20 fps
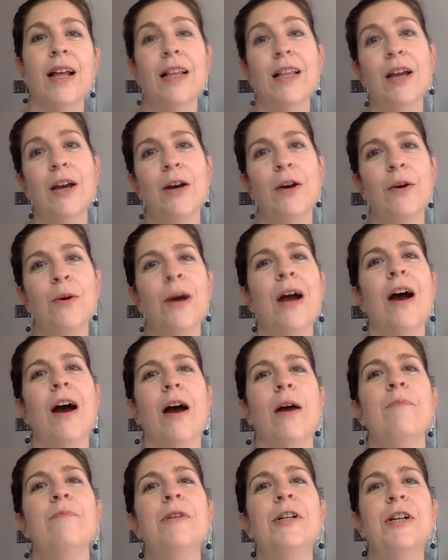Hello,
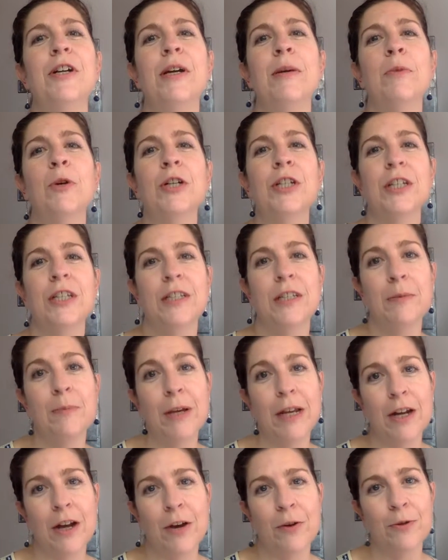I'm Miriam Ortiz
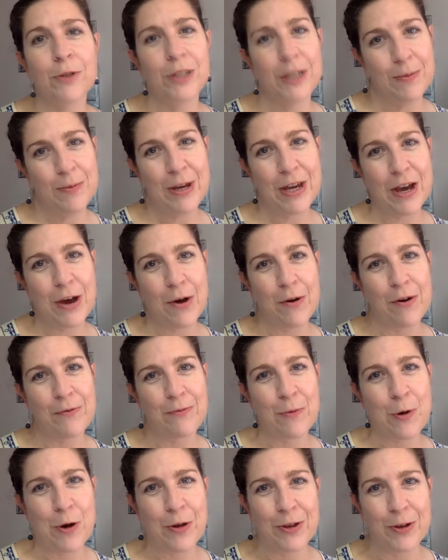Pino, CPO of
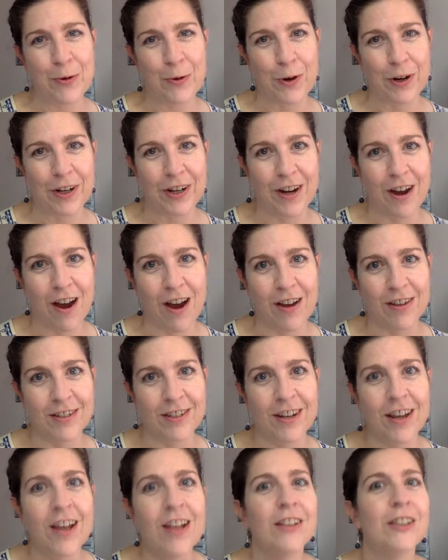More Than Organized.
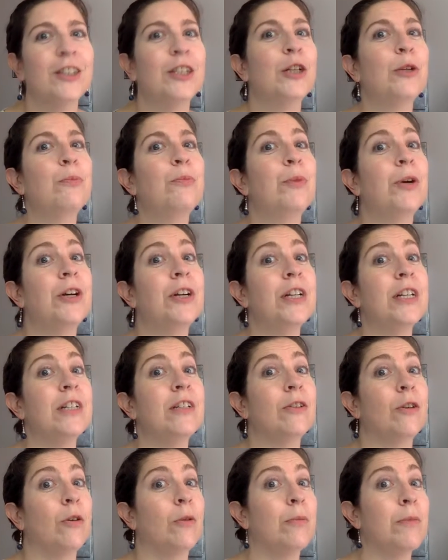Little Birdie
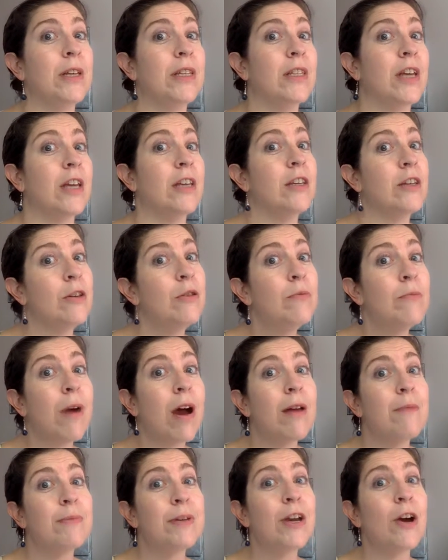told me that you
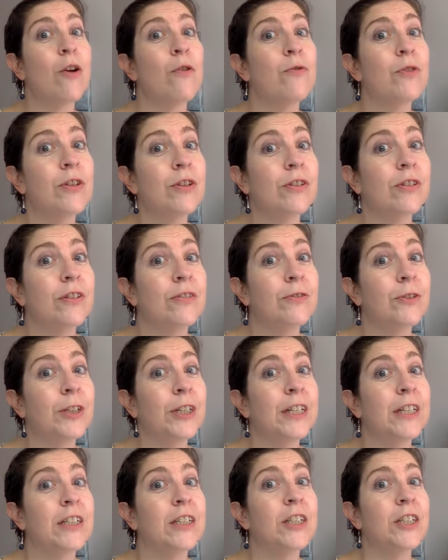might be
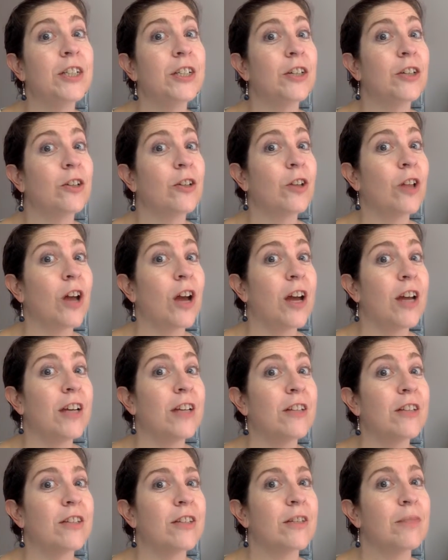over-delivering to your
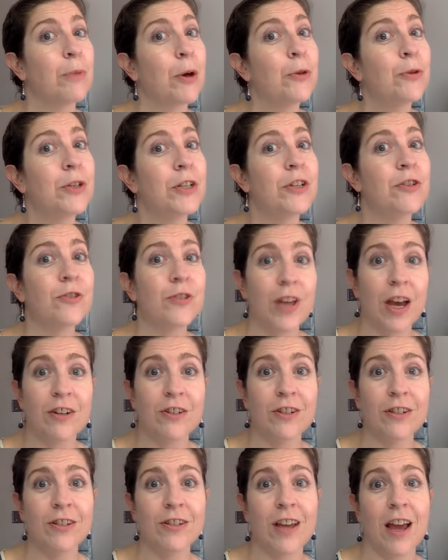clients, both in your
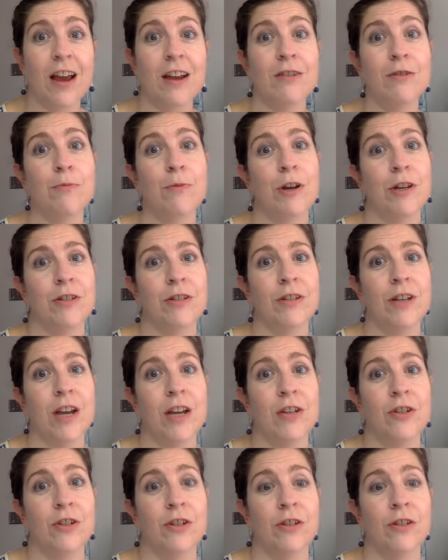sessions and your
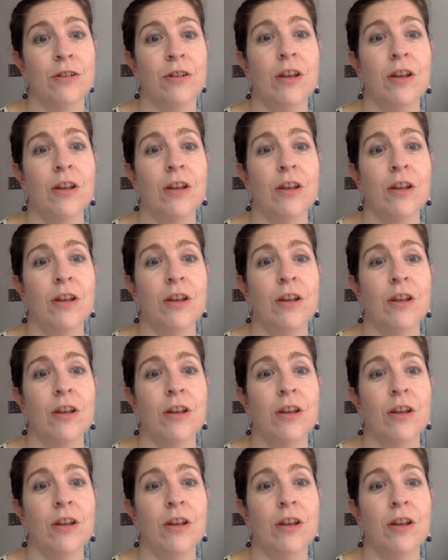presentation.